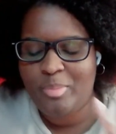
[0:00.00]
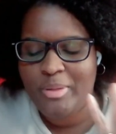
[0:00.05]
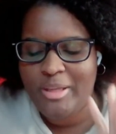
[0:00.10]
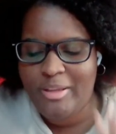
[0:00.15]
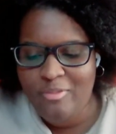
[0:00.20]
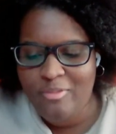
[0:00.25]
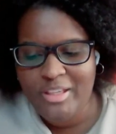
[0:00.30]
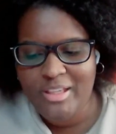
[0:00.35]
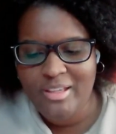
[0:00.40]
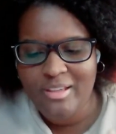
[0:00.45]

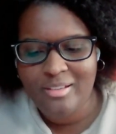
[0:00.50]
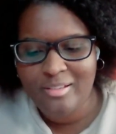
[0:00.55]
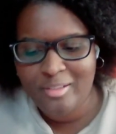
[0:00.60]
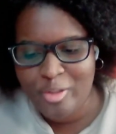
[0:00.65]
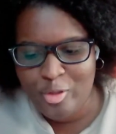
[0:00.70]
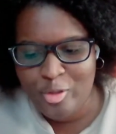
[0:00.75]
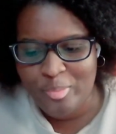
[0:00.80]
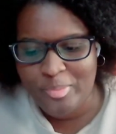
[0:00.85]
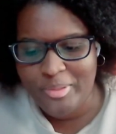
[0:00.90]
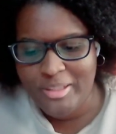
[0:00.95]
pivot a
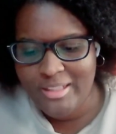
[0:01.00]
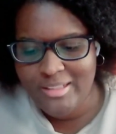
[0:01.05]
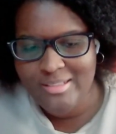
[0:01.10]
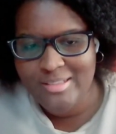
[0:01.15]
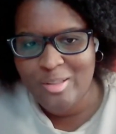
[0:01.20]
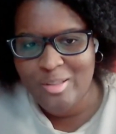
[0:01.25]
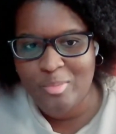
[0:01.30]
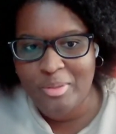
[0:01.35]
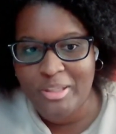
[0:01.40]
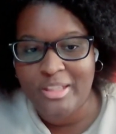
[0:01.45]
little bit
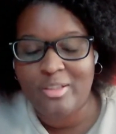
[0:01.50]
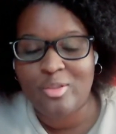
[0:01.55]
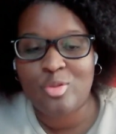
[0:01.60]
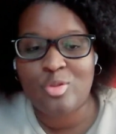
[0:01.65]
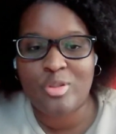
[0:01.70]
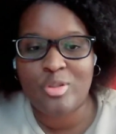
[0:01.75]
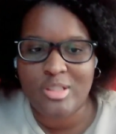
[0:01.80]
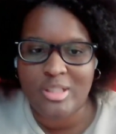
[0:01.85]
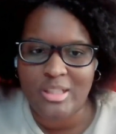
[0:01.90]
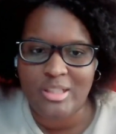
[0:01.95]
to being
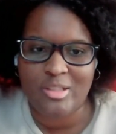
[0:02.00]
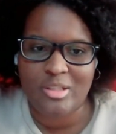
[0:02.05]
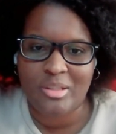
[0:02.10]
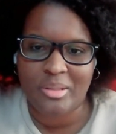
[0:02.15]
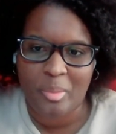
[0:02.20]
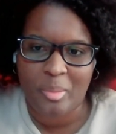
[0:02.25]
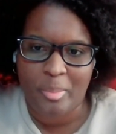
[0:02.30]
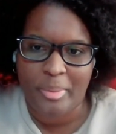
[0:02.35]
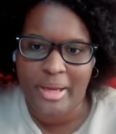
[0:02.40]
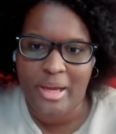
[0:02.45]

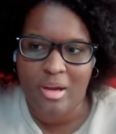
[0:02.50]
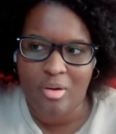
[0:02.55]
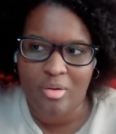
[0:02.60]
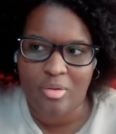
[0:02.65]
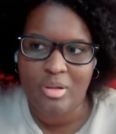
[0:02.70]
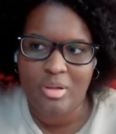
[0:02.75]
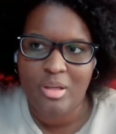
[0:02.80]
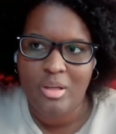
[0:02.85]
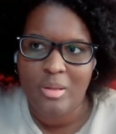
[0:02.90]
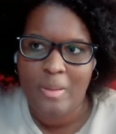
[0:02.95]
strategic
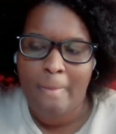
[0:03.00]
about